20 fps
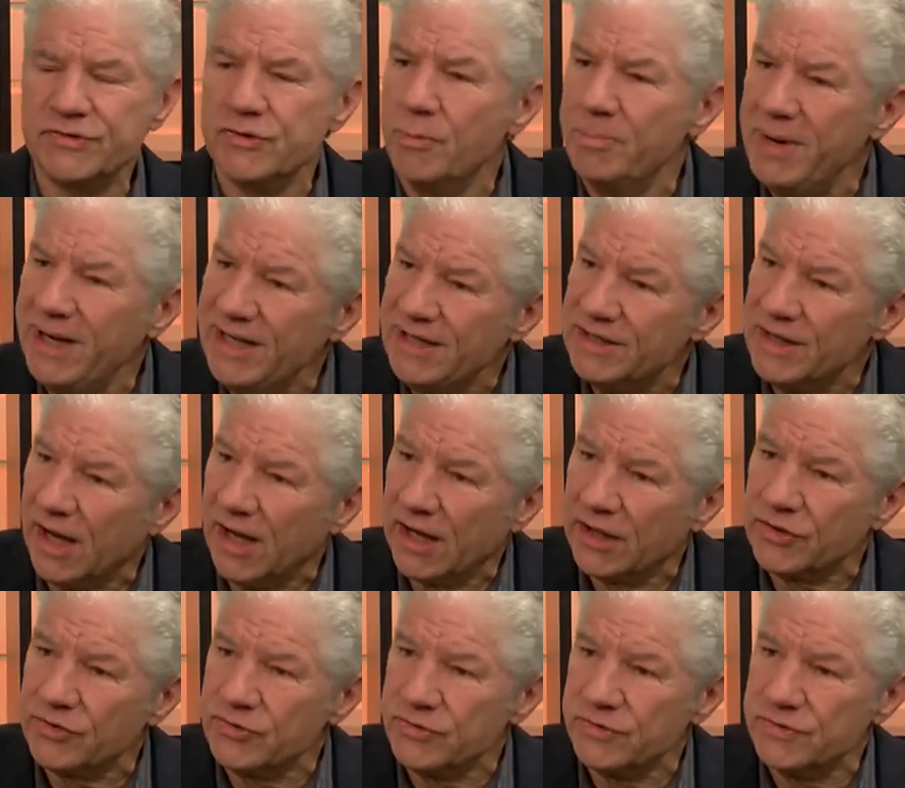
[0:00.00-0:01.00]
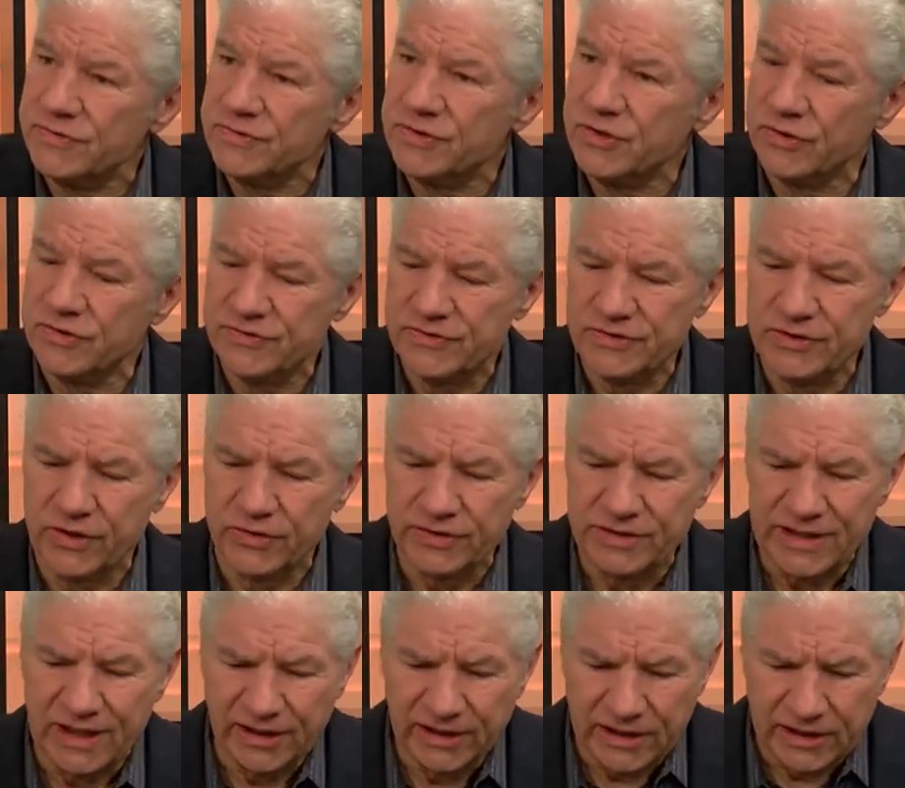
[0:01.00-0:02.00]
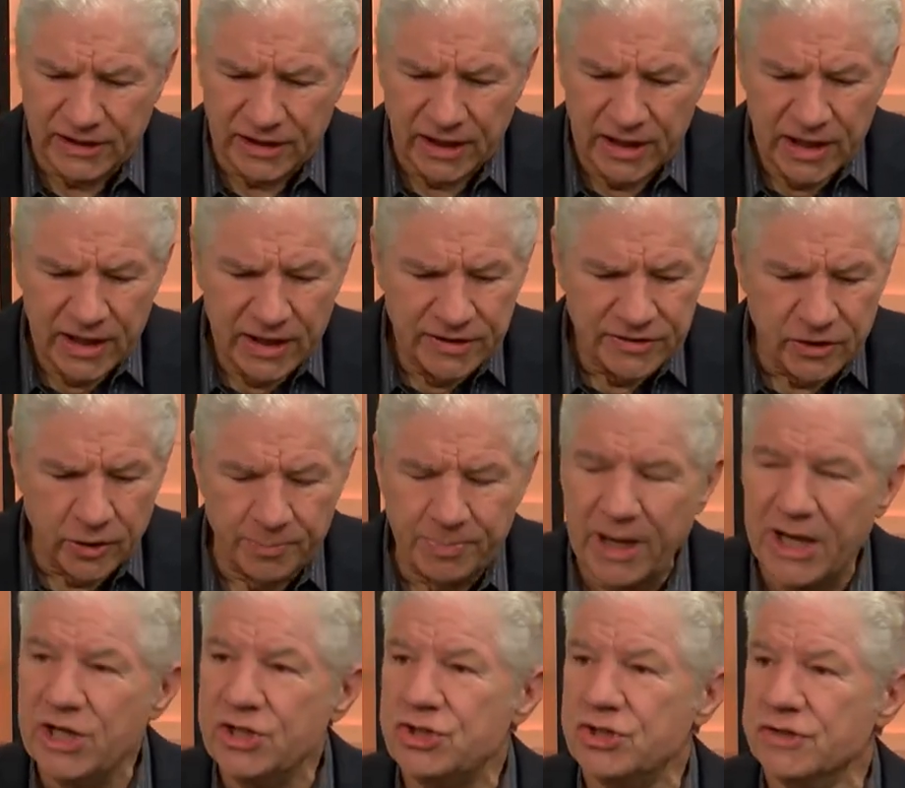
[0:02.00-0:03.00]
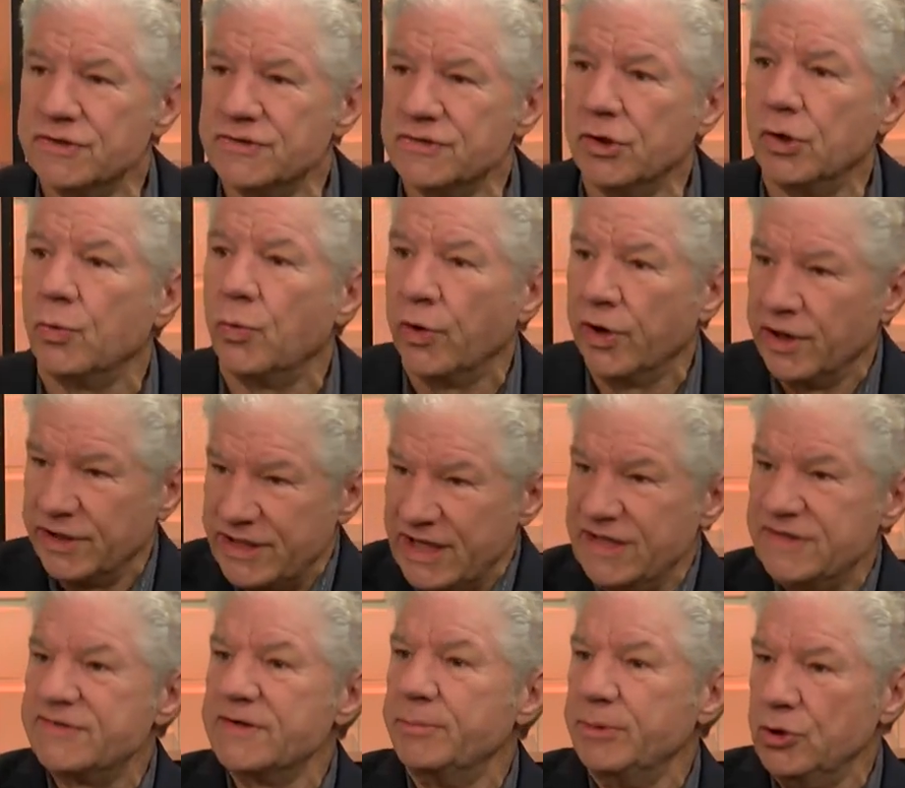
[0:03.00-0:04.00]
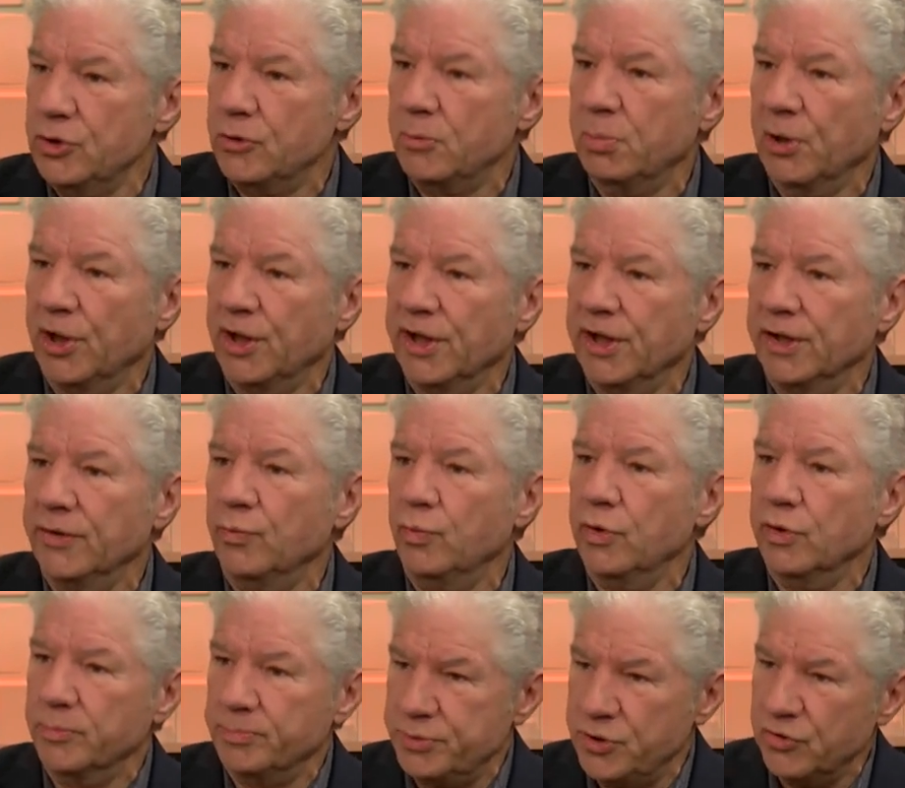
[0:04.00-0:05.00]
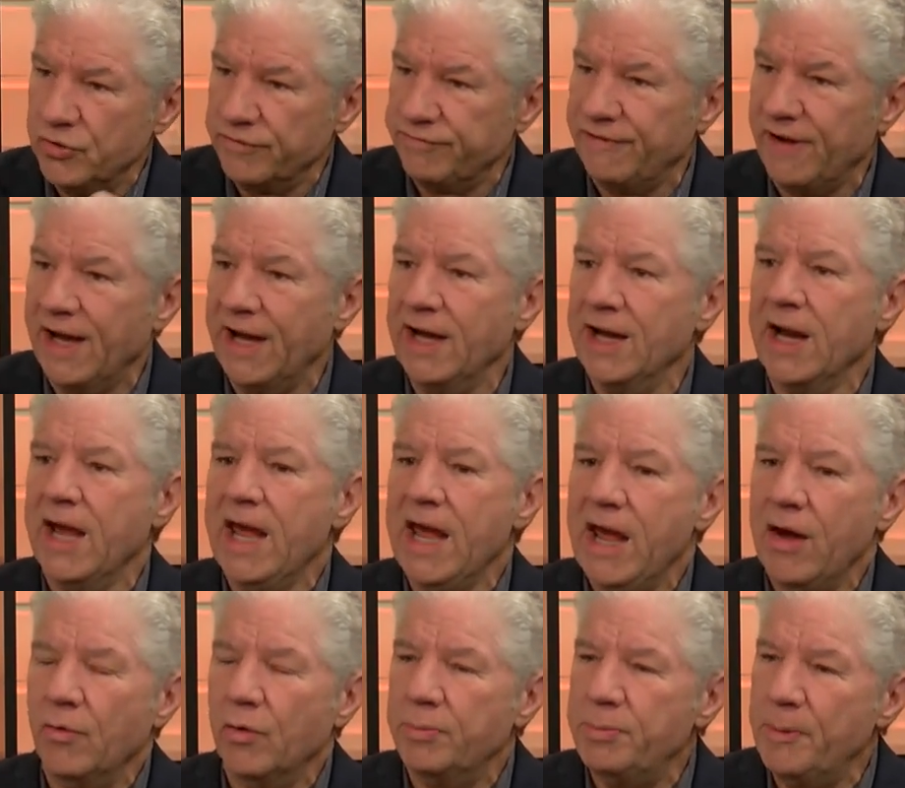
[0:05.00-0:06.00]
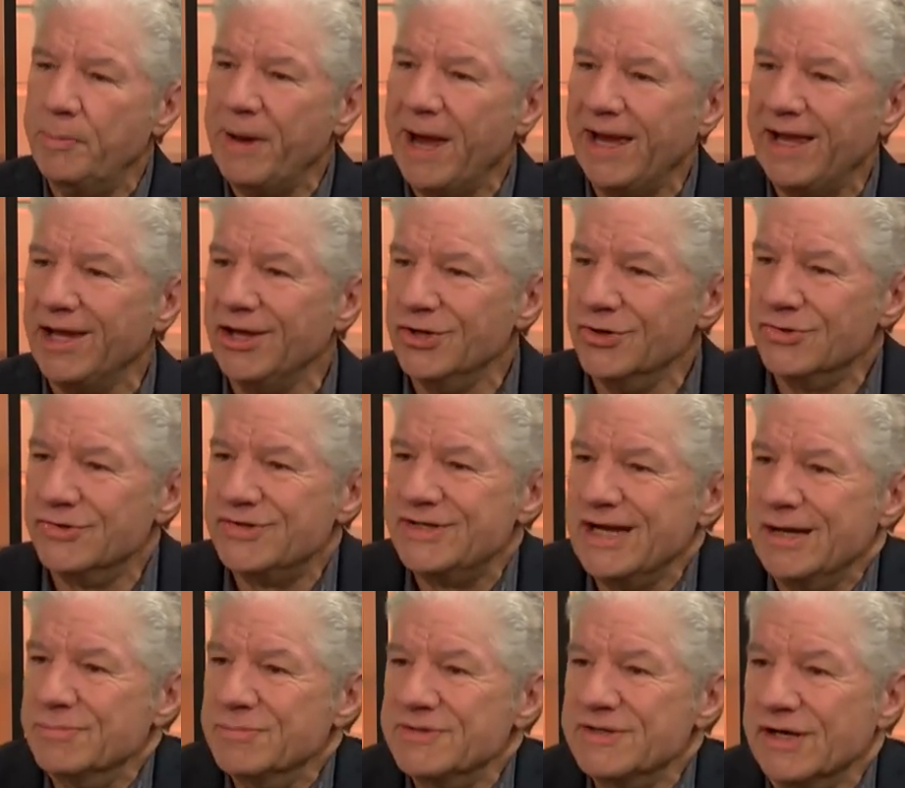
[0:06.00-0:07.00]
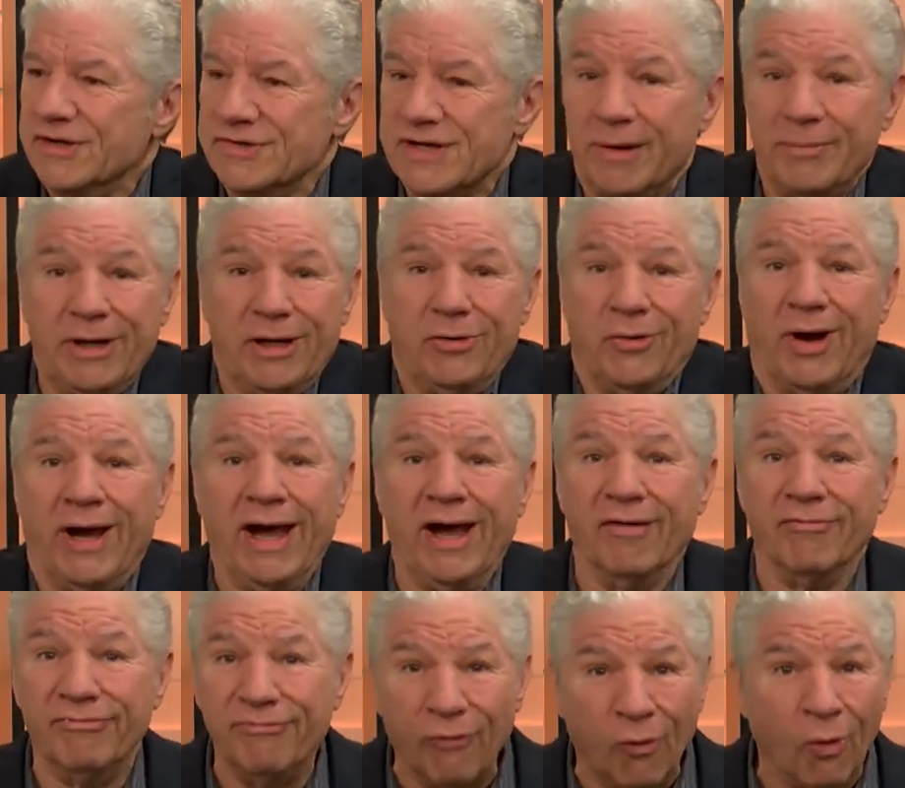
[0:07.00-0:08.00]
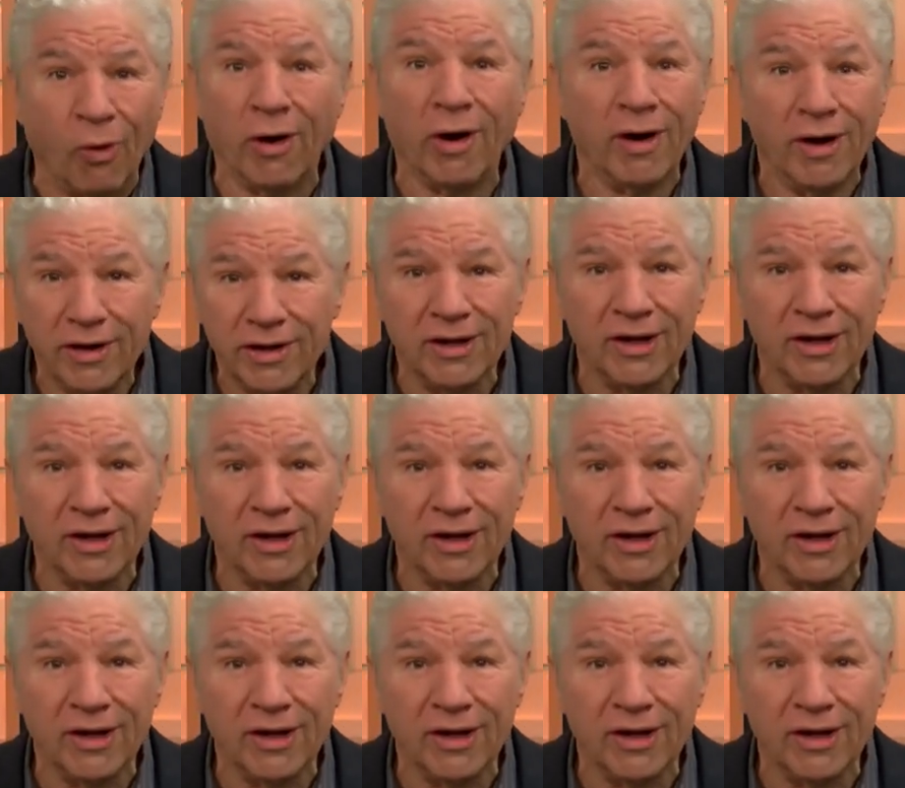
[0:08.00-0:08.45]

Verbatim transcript: So many doctors, Darcy, are telling right. their patients, look, we're going to take some of your blood, we'll purify it, and we'll put back in your stem cells. How many do I have? Four?